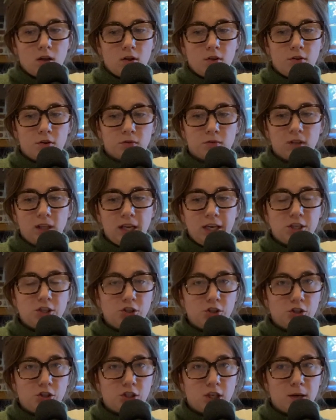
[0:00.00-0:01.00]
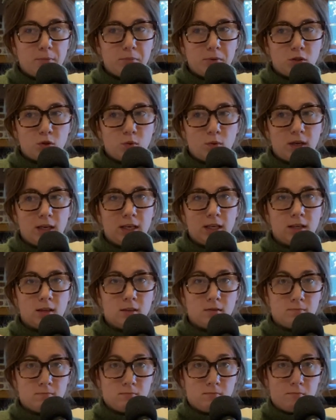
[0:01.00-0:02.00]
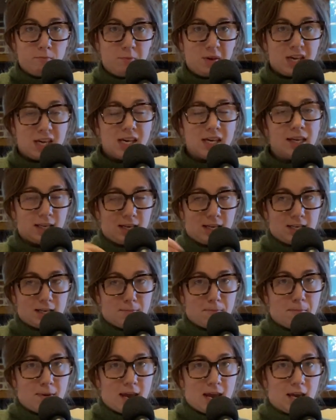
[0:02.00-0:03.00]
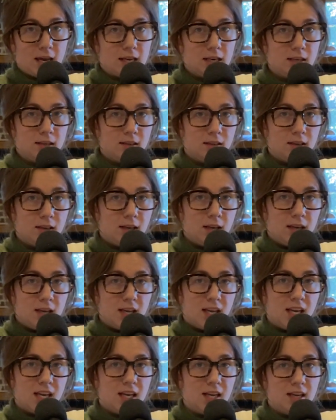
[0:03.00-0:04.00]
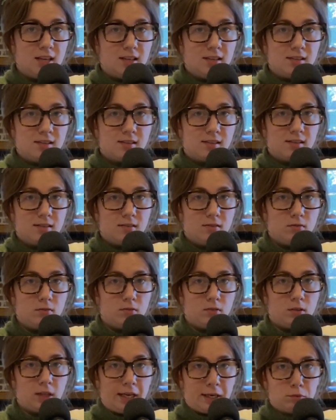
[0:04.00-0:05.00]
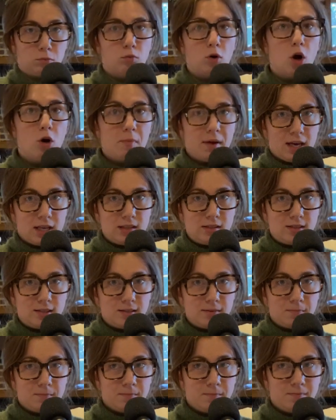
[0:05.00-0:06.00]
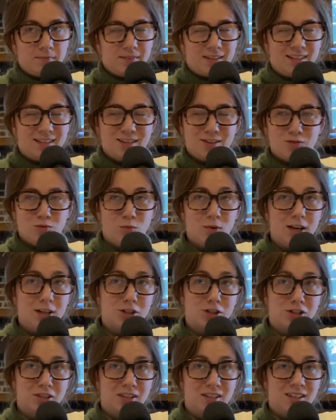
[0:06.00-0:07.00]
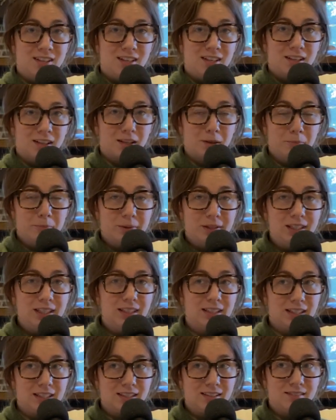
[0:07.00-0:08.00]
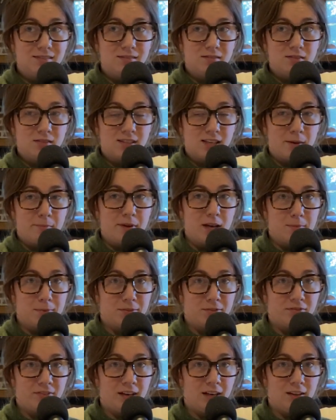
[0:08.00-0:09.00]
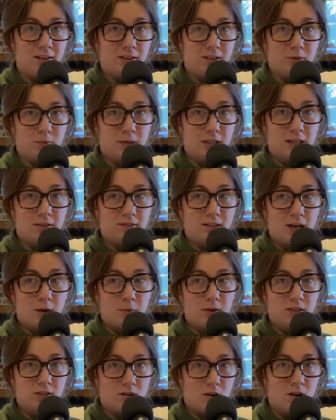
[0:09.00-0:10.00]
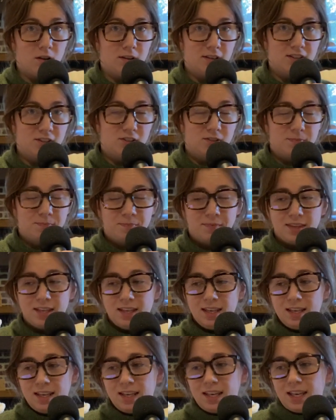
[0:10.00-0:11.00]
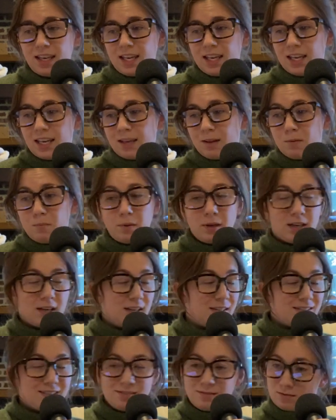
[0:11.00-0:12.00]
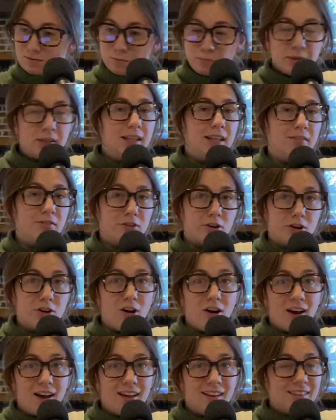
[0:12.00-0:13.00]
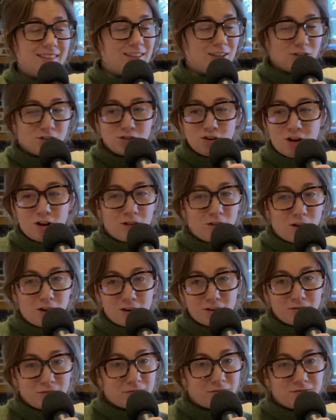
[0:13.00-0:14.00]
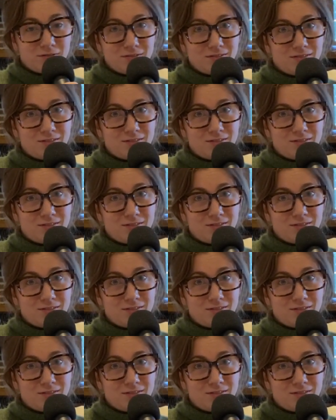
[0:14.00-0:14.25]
the relationship between me and a man is like romance, which completely set me up for failure whenever I went to college. Because believe it or not, there's not a lot of